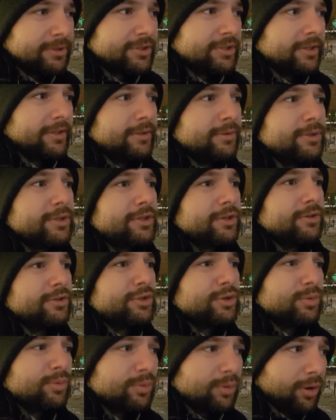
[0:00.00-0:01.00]
solution
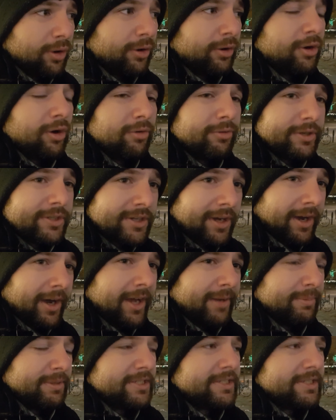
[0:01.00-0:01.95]
to work over time,